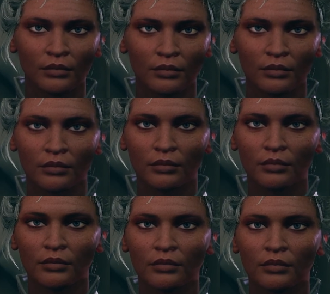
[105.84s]

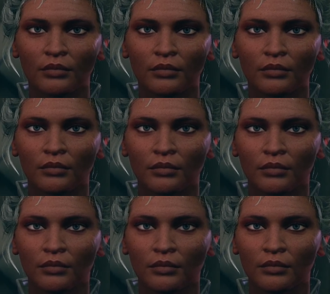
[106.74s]

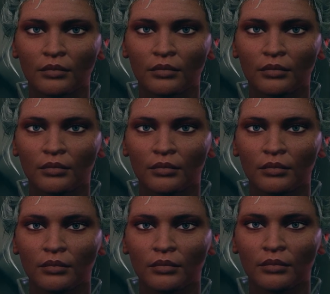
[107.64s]

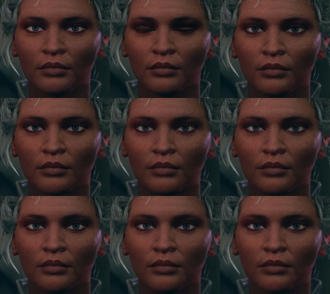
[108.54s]

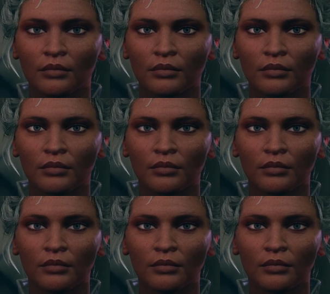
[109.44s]

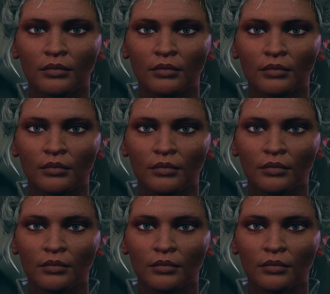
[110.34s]
(no one is talking)